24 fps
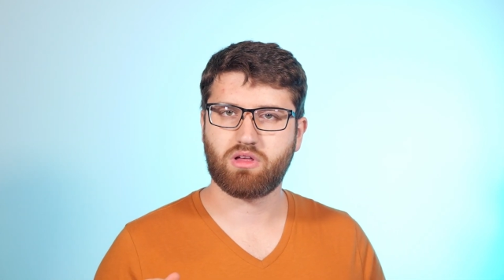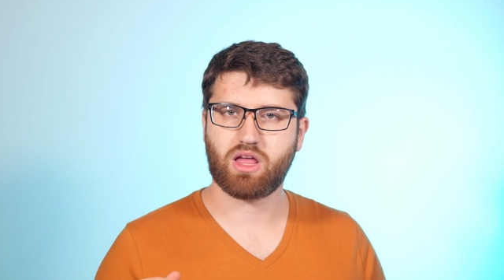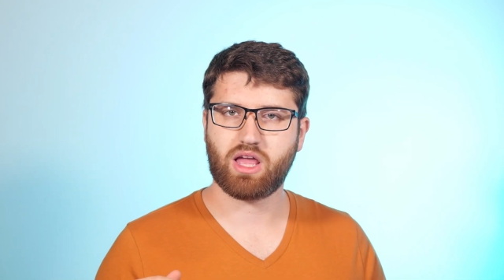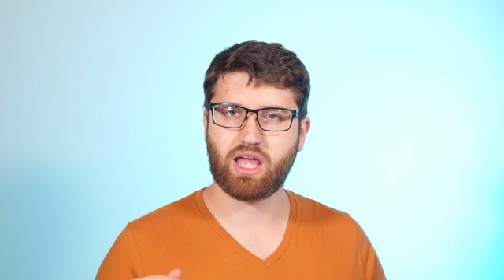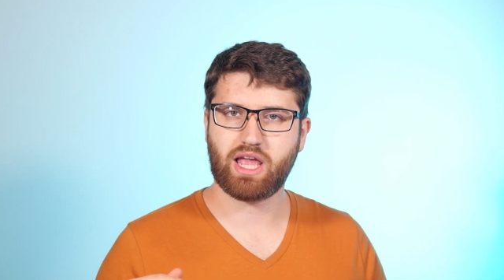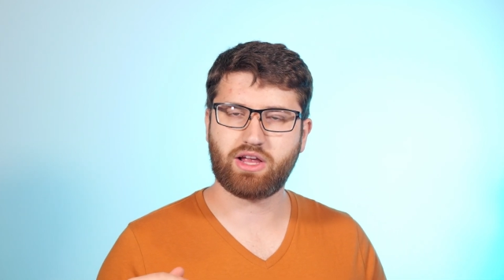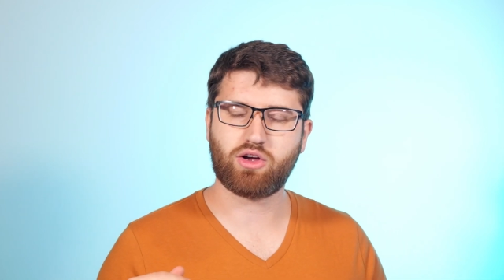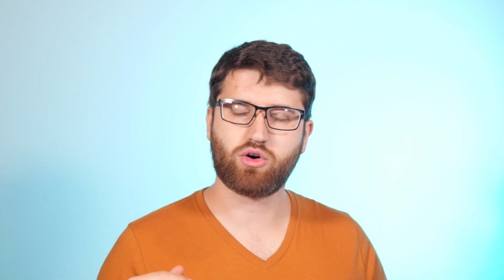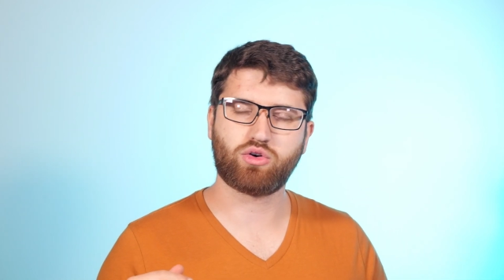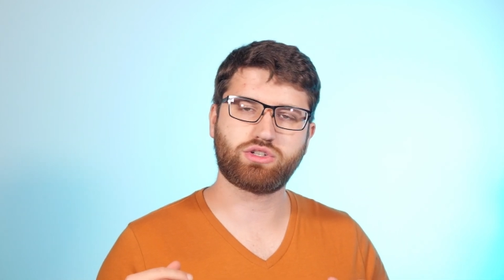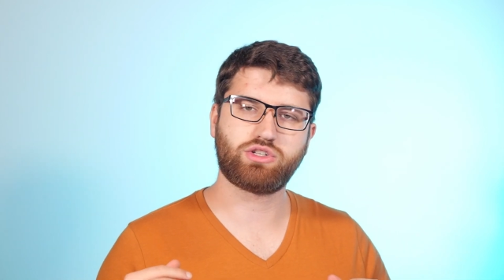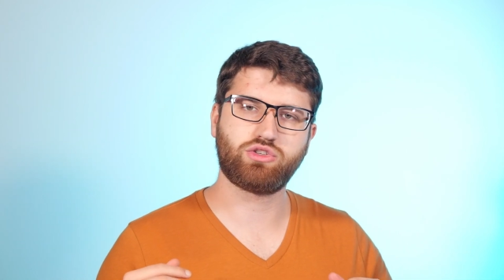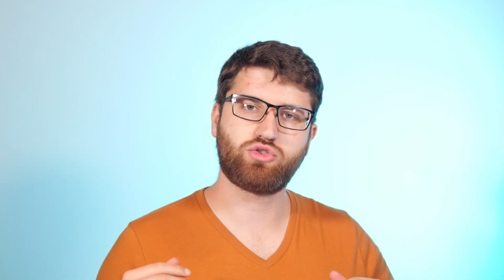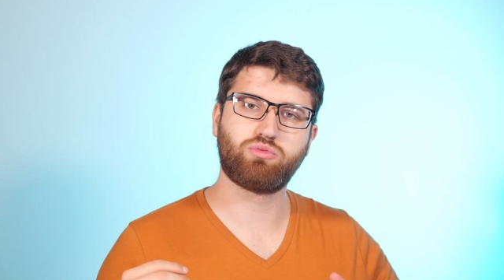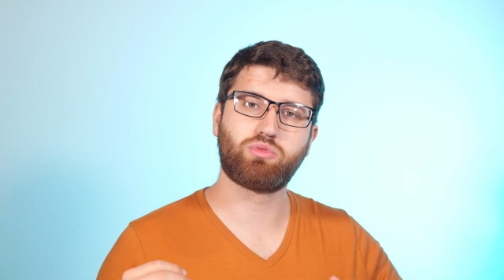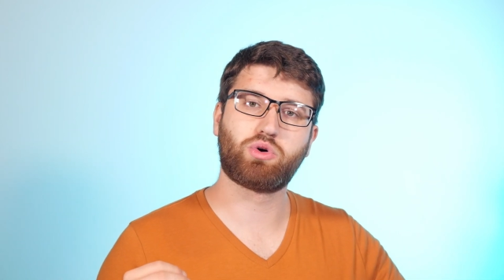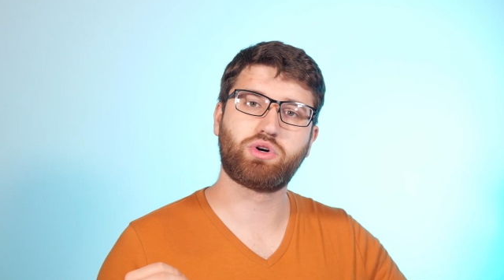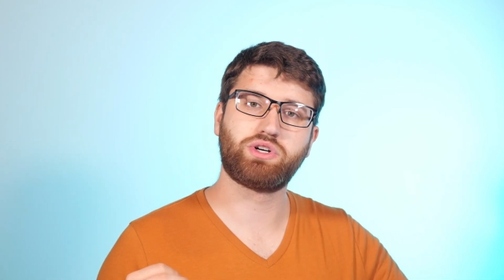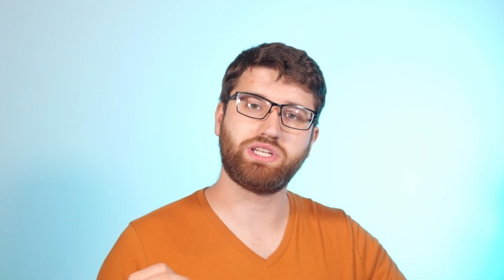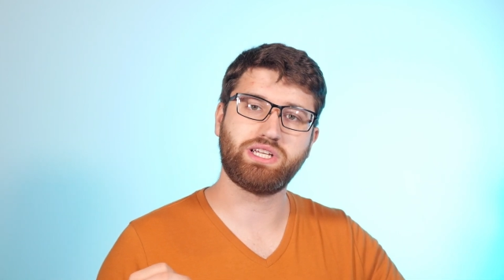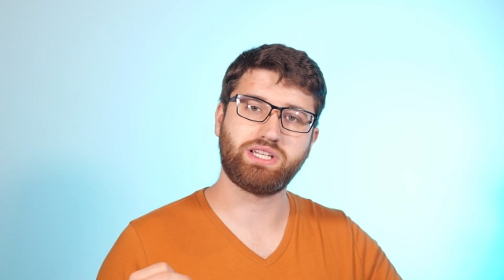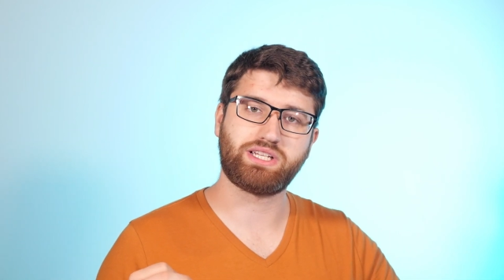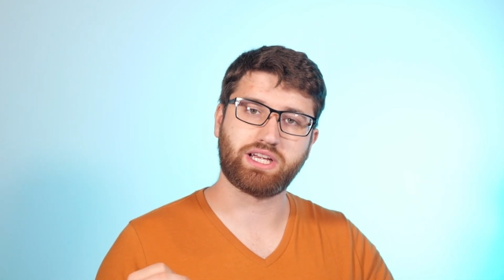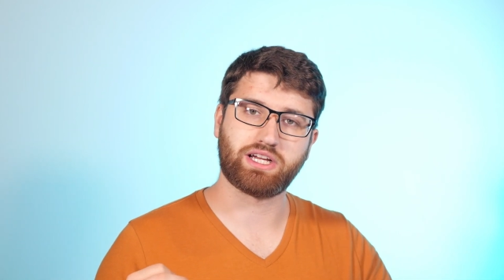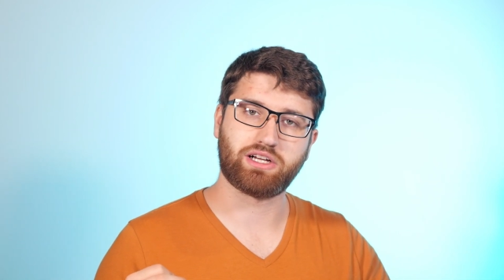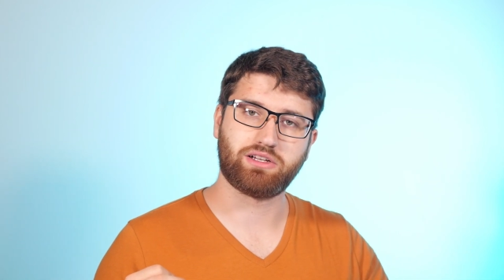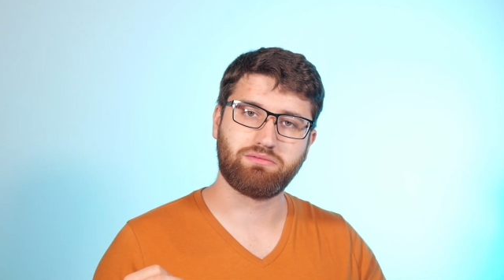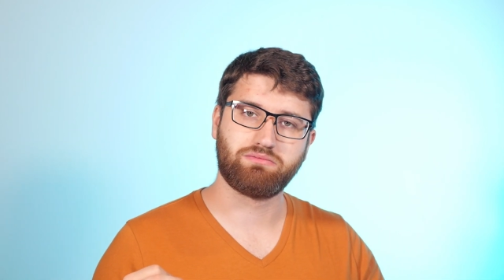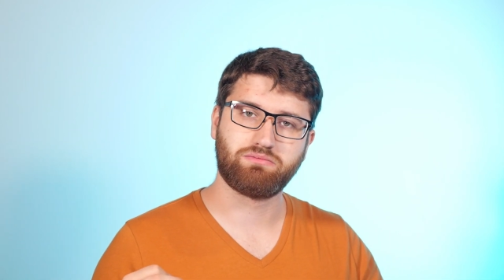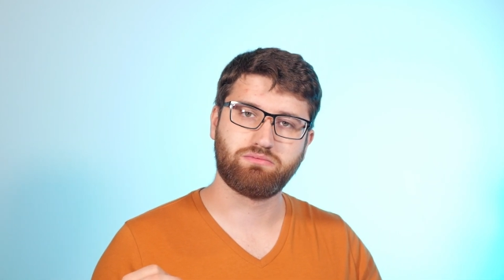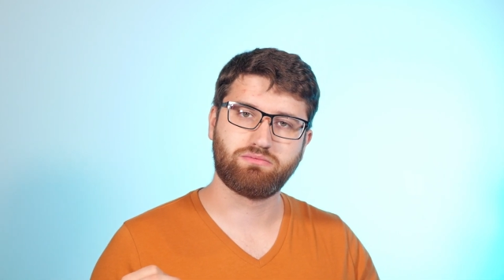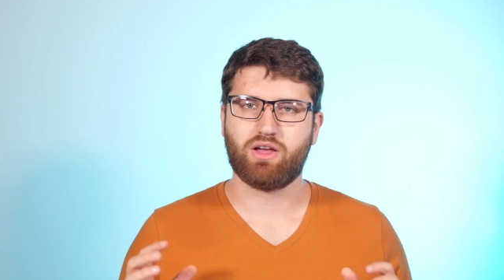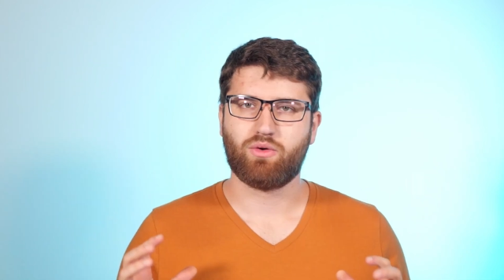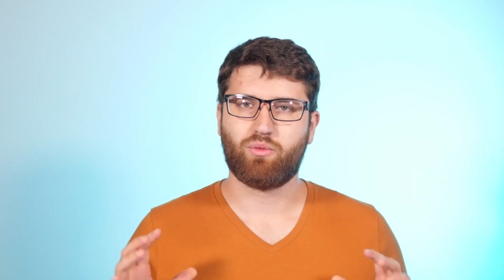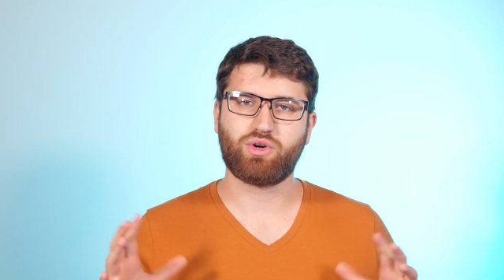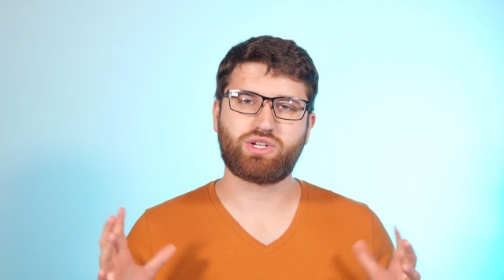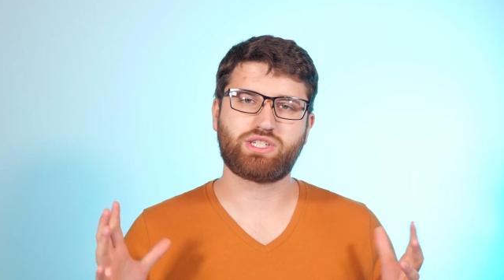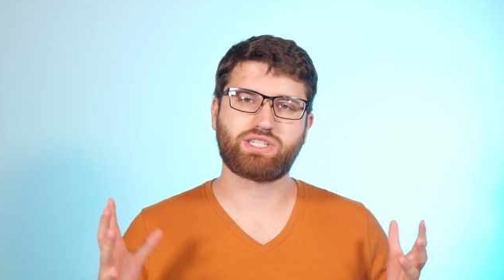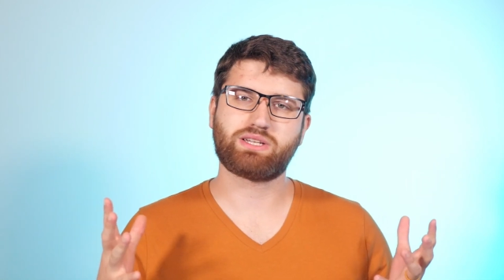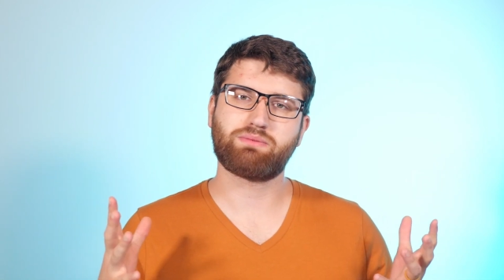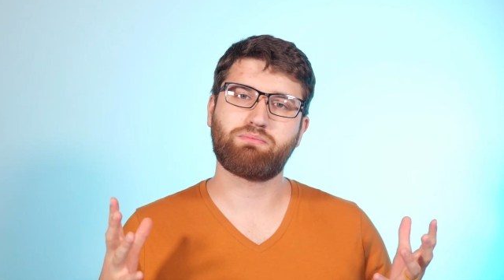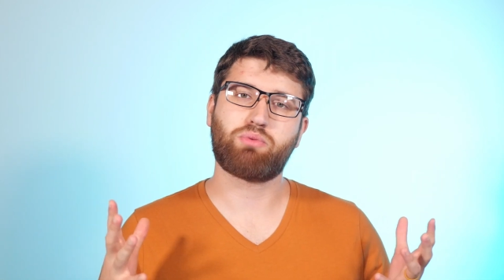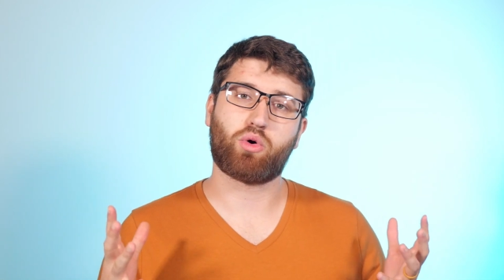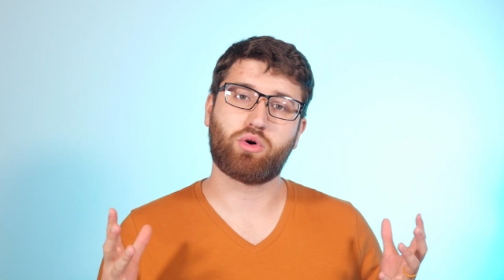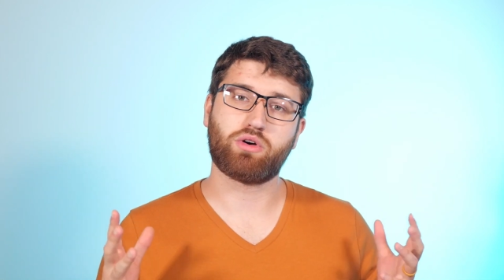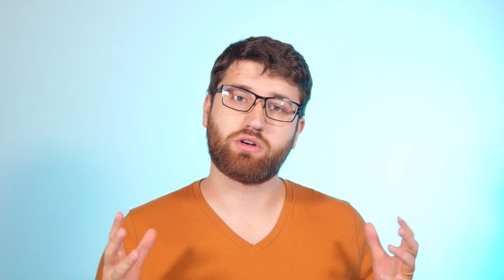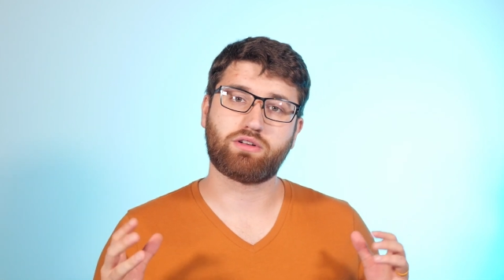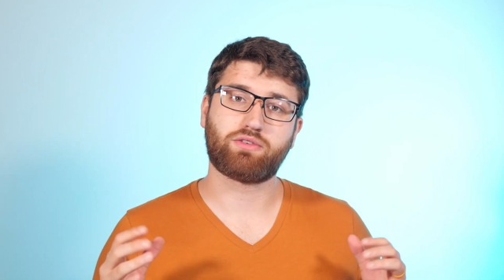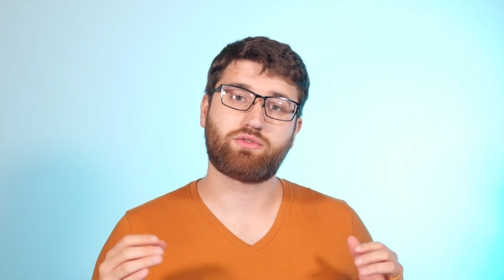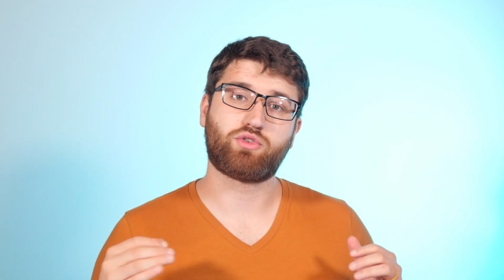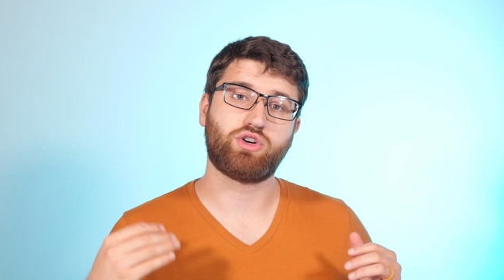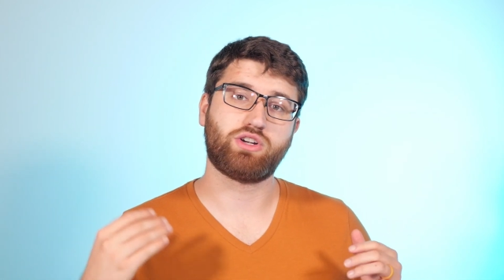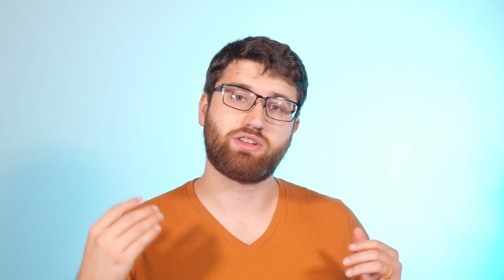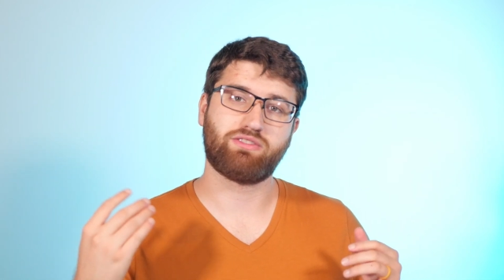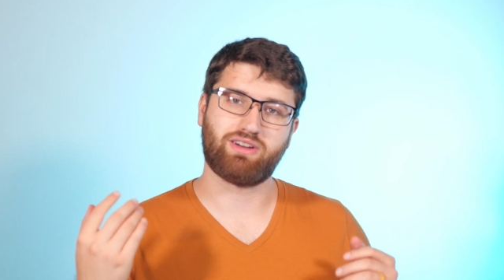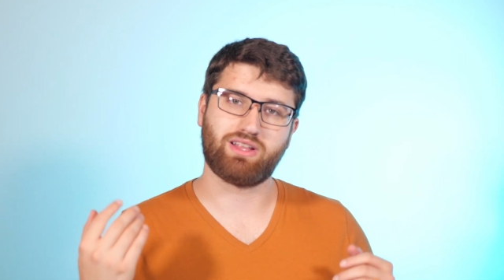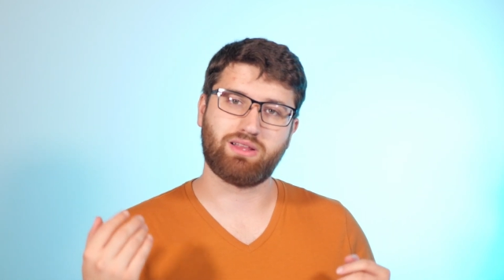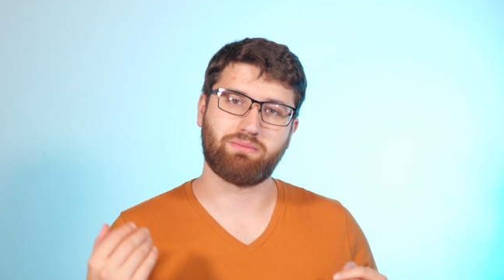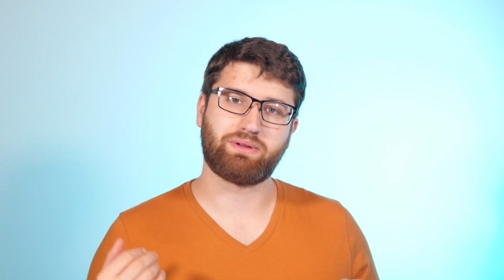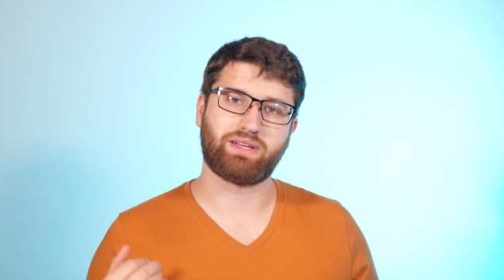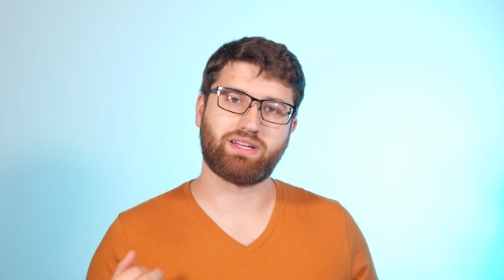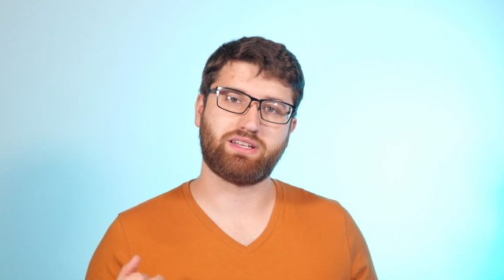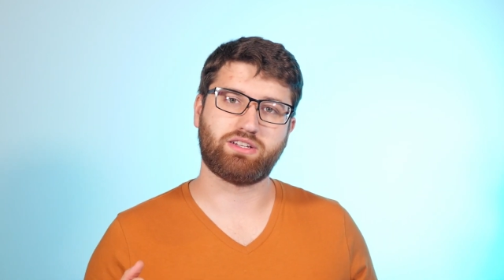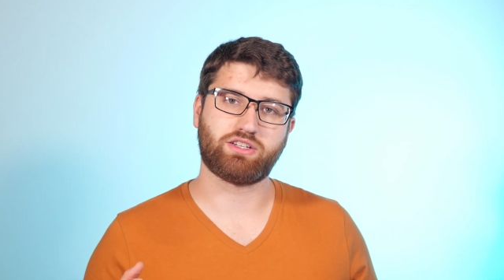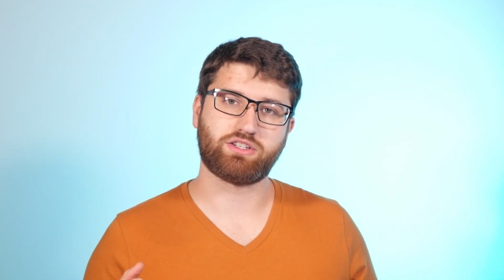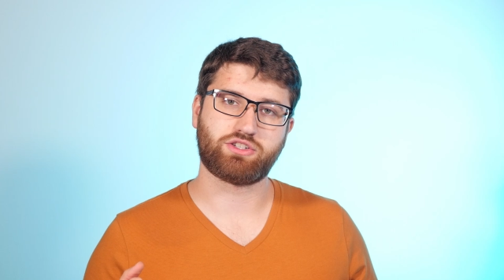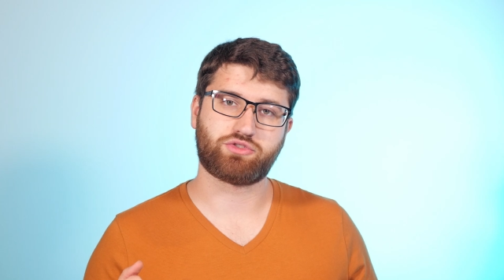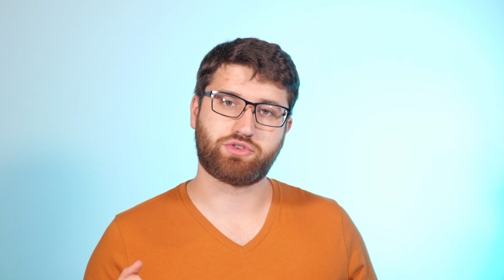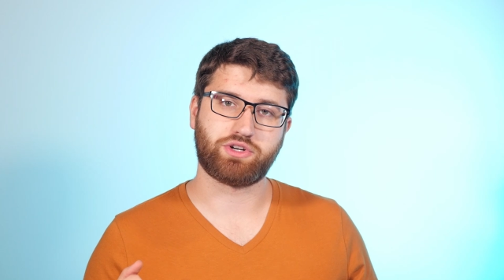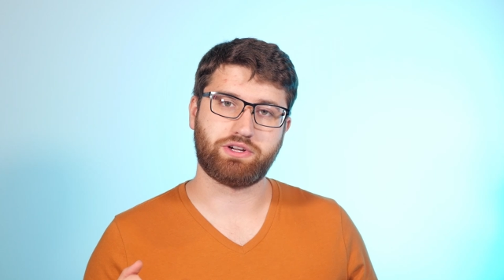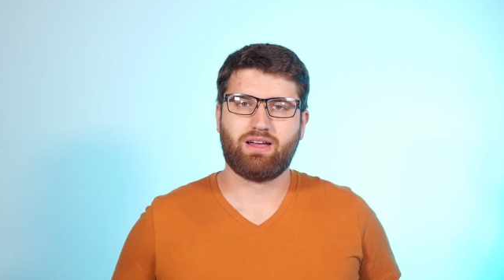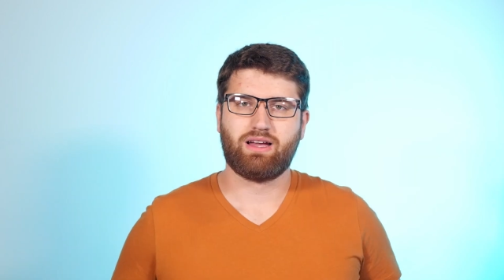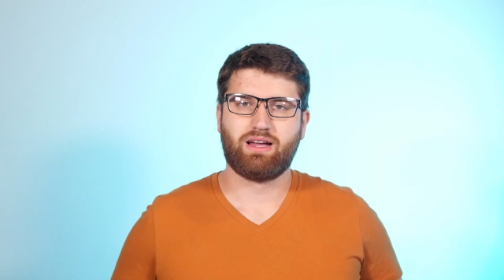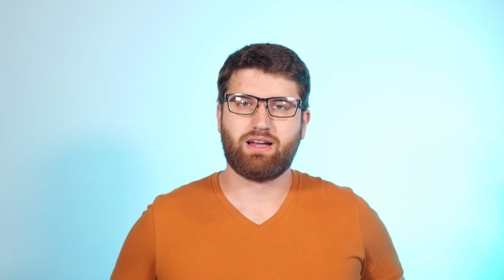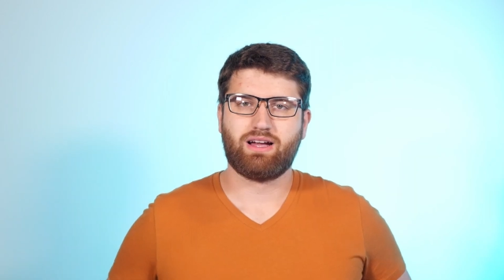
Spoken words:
it goes into more detail, which is important for a developing industry.